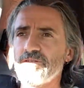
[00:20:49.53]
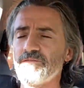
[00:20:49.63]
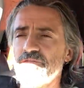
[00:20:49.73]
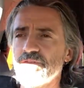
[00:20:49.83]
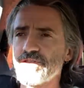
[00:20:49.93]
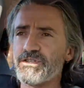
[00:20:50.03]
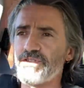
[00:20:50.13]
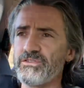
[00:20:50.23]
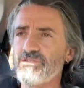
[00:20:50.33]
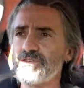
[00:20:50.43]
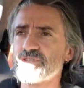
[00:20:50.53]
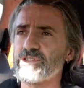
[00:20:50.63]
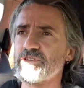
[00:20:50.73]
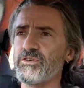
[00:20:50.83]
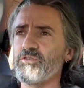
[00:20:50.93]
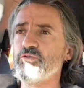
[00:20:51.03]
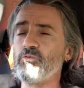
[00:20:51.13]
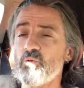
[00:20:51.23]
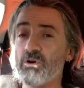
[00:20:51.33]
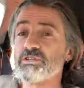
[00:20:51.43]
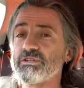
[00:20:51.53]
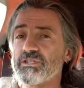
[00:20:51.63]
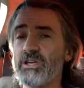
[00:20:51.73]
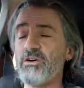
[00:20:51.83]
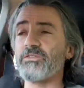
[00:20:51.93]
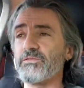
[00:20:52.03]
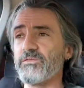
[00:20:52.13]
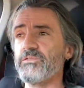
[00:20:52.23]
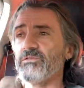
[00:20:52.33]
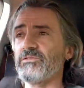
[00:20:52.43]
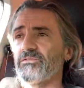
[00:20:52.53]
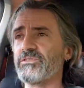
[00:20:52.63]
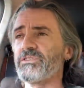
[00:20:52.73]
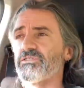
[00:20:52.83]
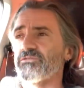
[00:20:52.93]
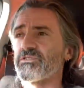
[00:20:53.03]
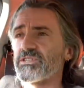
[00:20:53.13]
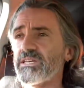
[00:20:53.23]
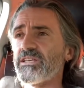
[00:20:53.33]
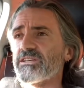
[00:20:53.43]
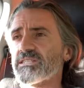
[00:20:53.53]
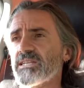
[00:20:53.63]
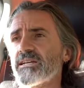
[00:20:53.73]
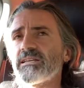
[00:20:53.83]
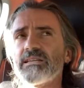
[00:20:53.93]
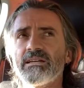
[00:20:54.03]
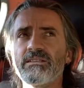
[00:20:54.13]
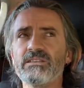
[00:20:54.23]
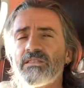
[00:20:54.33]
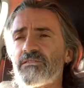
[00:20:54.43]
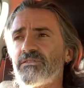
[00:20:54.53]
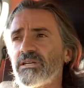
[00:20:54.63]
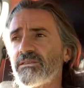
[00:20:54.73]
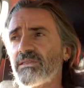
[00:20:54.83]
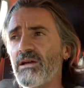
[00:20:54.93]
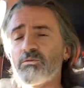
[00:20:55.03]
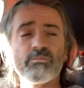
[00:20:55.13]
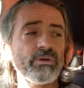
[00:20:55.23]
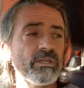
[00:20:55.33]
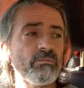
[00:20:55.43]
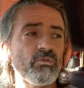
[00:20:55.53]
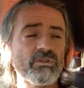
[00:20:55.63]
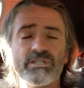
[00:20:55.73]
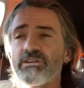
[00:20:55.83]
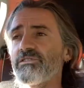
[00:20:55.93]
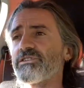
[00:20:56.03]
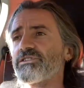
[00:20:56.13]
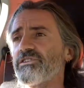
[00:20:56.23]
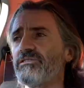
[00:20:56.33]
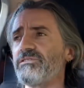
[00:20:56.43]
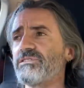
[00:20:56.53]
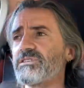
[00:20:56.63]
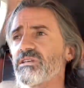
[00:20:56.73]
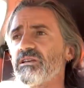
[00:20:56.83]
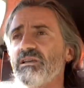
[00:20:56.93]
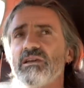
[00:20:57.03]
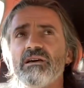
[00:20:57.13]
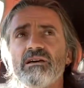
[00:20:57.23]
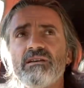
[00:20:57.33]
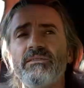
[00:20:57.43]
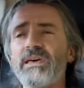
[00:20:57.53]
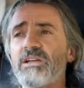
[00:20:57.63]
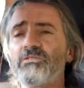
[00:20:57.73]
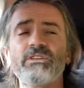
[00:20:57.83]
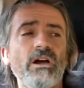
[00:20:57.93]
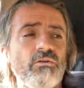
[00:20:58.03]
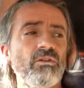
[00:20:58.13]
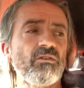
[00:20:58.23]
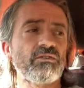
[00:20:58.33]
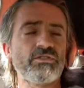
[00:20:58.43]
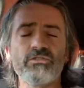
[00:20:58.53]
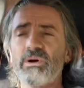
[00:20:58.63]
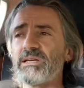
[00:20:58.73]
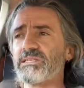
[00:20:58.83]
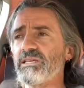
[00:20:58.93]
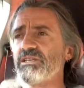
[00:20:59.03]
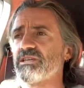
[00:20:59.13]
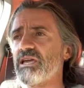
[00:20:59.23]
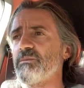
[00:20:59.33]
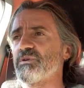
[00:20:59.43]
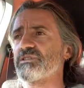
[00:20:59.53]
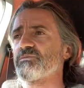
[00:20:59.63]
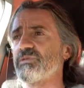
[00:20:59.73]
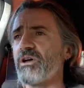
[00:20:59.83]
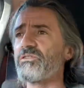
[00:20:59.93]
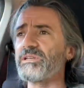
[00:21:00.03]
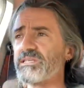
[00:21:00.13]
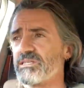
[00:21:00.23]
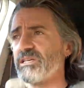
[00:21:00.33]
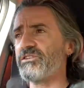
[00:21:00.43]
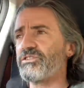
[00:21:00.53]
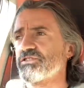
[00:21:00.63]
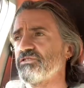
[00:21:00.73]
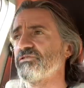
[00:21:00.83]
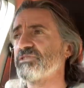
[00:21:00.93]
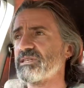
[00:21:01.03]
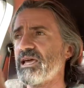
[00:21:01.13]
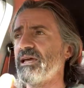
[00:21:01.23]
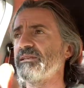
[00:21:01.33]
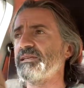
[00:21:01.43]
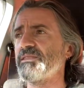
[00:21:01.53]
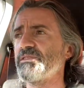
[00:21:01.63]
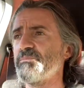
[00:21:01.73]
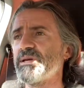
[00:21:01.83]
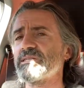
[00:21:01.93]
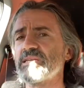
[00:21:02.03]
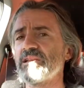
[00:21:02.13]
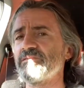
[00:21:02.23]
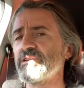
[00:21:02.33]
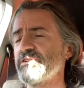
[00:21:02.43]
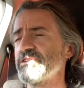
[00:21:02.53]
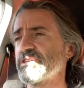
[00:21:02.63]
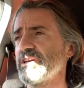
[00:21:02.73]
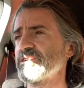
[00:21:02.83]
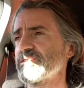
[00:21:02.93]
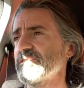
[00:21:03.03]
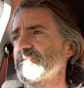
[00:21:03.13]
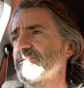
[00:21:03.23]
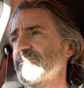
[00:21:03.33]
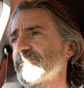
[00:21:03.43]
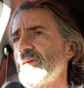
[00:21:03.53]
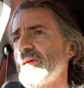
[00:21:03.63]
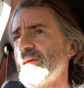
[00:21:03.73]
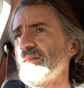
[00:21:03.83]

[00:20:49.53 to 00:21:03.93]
for the students who wanted to go through to do senior study. And so they figured they would be the more serious students. They could go along to a senior campus with only senior students and get the best out of their education. And